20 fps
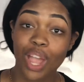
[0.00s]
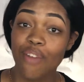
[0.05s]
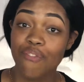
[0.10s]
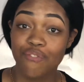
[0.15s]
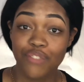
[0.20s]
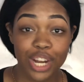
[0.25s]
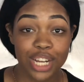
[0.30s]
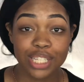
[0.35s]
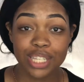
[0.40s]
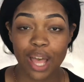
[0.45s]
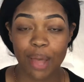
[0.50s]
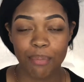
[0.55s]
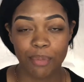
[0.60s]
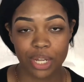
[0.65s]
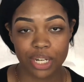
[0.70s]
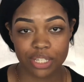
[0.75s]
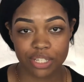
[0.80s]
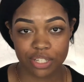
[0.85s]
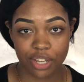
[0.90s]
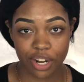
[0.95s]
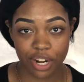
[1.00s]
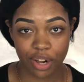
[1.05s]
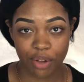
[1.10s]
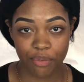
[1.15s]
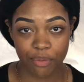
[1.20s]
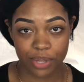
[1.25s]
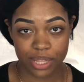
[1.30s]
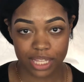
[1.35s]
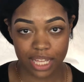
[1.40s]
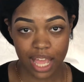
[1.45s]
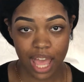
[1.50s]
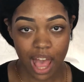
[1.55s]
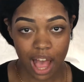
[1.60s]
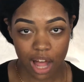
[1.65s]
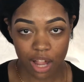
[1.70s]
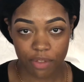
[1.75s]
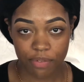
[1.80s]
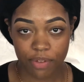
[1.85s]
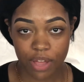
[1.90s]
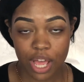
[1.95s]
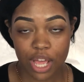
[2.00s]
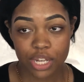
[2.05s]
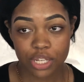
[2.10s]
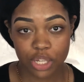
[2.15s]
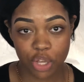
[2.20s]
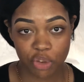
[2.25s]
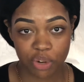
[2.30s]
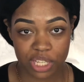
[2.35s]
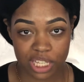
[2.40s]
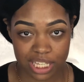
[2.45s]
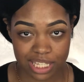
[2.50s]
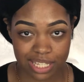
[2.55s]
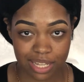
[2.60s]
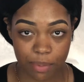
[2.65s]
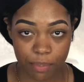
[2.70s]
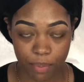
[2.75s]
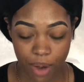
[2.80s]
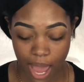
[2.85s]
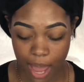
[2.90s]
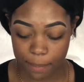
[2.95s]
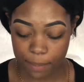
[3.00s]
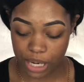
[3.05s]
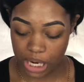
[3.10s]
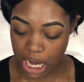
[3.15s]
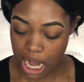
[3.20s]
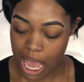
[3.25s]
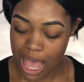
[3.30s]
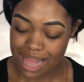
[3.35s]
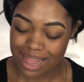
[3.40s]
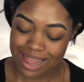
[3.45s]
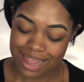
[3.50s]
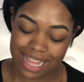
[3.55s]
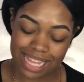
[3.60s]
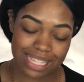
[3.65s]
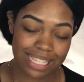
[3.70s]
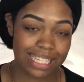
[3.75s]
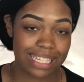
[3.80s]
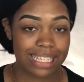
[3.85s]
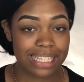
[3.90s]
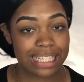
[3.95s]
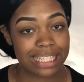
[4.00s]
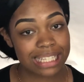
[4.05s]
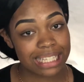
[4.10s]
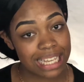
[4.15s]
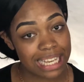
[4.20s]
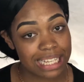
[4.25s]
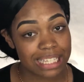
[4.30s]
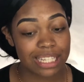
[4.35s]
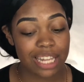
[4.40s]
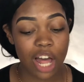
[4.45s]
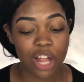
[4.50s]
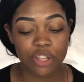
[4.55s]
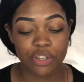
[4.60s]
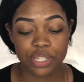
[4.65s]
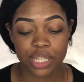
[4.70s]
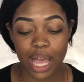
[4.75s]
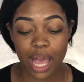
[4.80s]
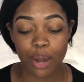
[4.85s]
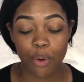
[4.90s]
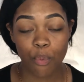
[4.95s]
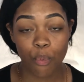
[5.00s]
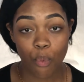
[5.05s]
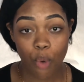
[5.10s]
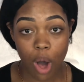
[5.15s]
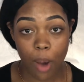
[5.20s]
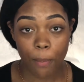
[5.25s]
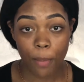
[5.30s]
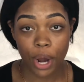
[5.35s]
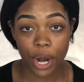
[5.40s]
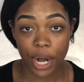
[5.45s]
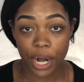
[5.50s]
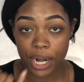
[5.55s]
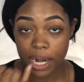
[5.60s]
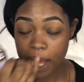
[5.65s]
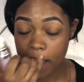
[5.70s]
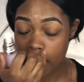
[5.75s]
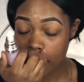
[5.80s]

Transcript: First, I'm gonna start off with the e.l.f. Tone Adjusting Primer. This is $6 at Walmart.